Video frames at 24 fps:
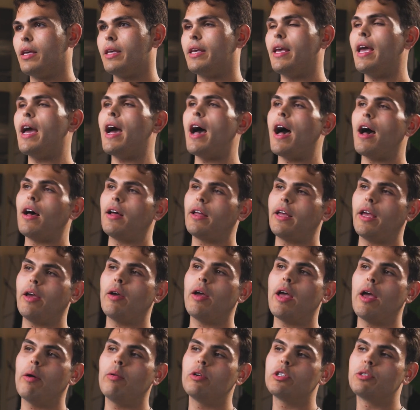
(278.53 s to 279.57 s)
Yeah,
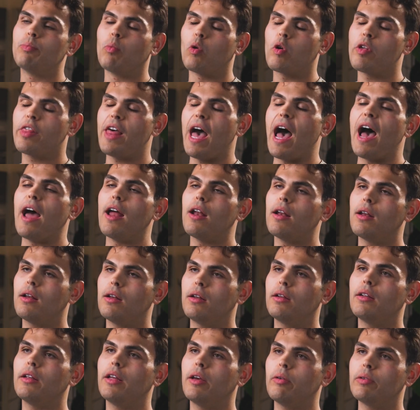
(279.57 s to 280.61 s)
it was more that.
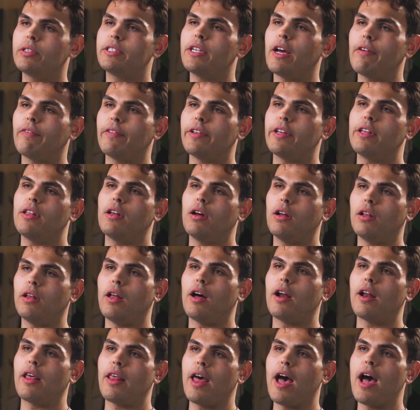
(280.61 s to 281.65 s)
It was definitely a
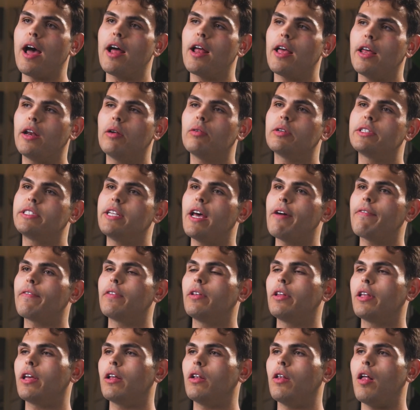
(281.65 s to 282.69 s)
lot of that. And it was
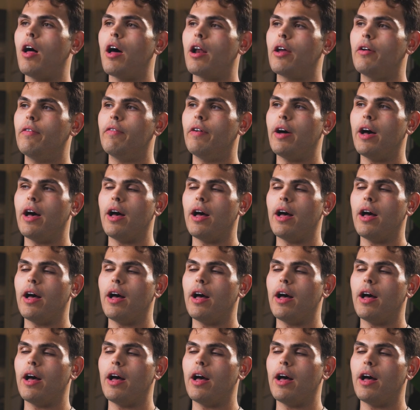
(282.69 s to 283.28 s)
definitely a lot of,